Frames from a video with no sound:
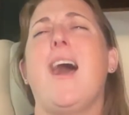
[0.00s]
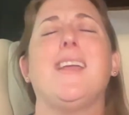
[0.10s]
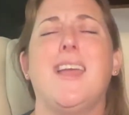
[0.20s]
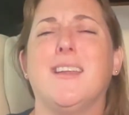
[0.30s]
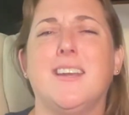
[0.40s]

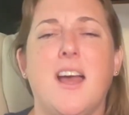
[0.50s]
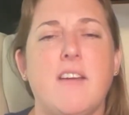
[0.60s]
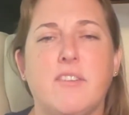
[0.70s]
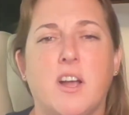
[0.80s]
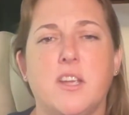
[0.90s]
Canada. I
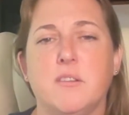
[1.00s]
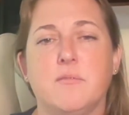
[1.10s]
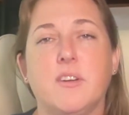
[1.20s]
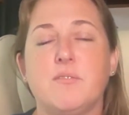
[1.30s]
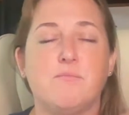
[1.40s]
forgot you.
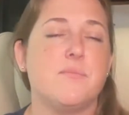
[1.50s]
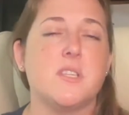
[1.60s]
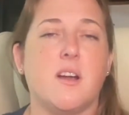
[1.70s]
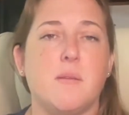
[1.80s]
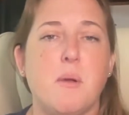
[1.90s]
I'm
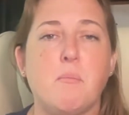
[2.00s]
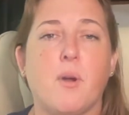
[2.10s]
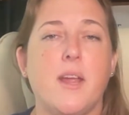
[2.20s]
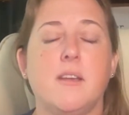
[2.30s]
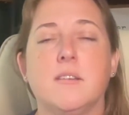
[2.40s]
sorry. My
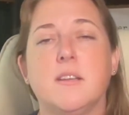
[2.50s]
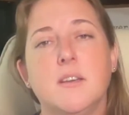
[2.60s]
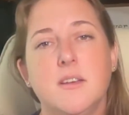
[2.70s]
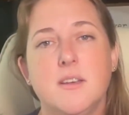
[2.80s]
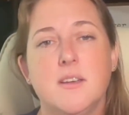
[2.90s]
brain
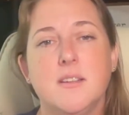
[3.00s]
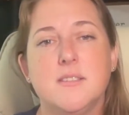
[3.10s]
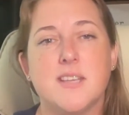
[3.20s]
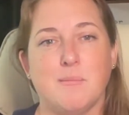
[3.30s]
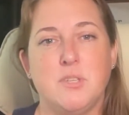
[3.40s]

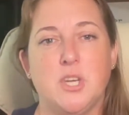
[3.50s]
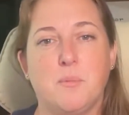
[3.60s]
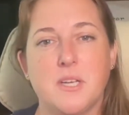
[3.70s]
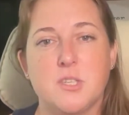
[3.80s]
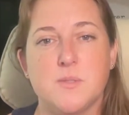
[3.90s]
dumped you
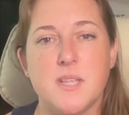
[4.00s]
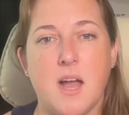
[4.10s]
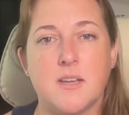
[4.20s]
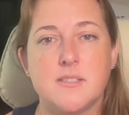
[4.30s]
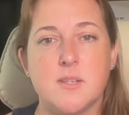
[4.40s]
because you
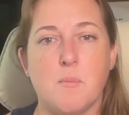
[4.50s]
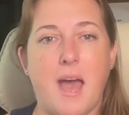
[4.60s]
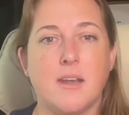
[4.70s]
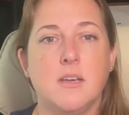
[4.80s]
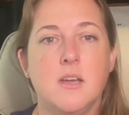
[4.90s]
suck so
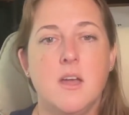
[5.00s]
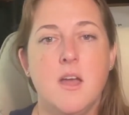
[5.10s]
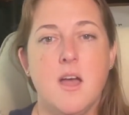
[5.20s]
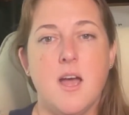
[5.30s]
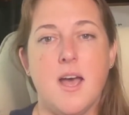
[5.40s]
bad.
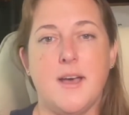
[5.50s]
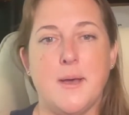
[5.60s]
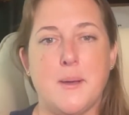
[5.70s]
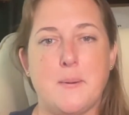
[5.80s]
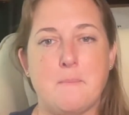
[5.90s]

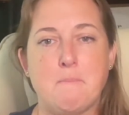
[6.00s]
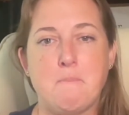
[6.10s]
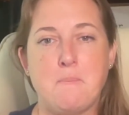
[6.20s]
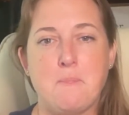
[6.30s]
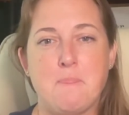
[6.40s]
Um,
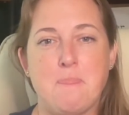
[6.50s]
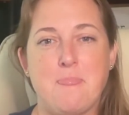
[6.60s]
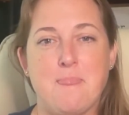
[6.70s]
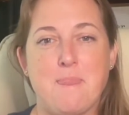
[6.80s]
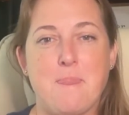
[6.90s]

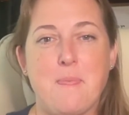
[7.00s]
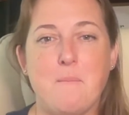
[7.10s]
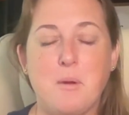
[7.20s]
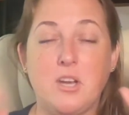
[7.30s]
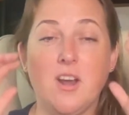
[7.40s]

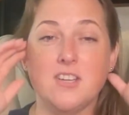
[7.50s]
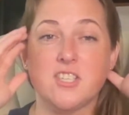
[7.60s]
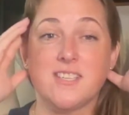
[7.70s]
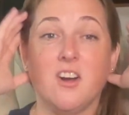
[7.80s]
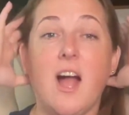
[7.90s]
but you're not
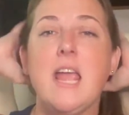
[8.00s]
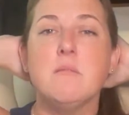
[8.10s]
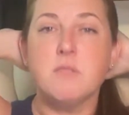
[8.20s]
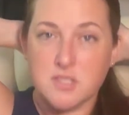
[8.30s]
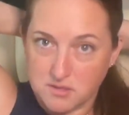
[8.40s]
just a girl. I
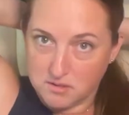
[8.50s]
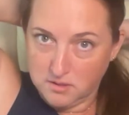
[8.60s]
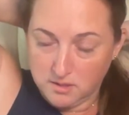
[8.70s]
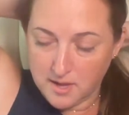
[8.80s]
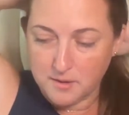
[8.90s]
am just a
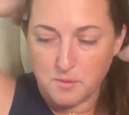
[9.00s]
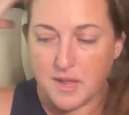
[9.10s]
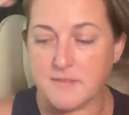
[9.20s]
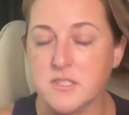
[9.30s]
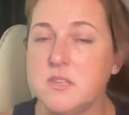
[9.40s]
girl. I don't want
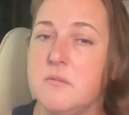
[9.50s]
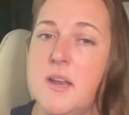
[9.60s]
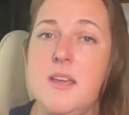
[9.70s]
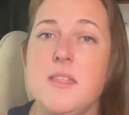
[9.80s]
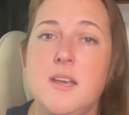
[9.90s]
to have to do
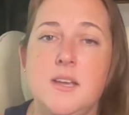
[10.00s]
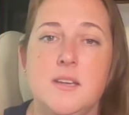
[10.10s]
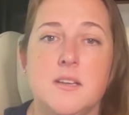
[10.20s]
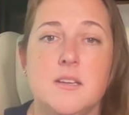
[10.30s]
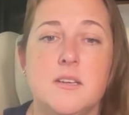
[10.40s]
anything.